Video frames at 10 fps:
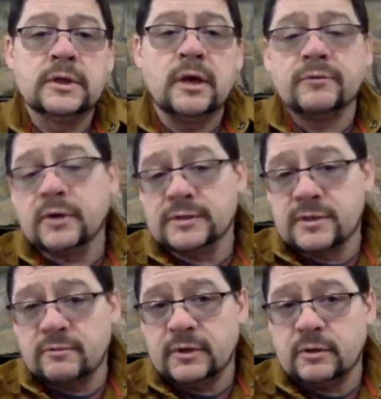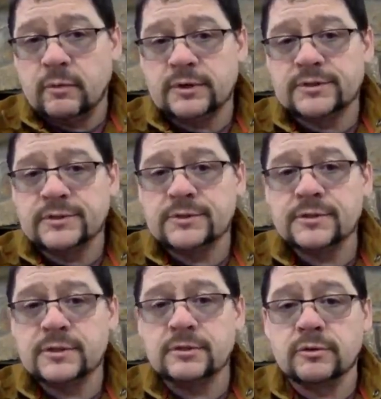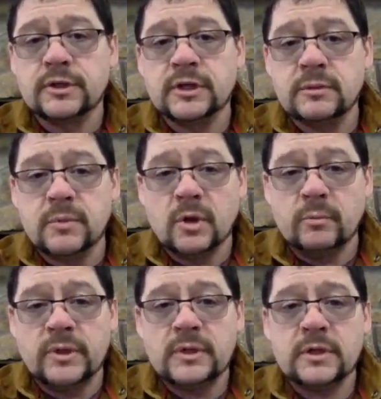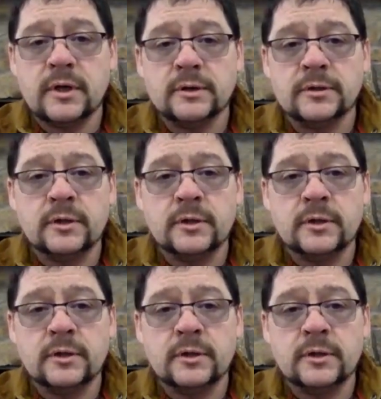If you guys have any questions, you can email me at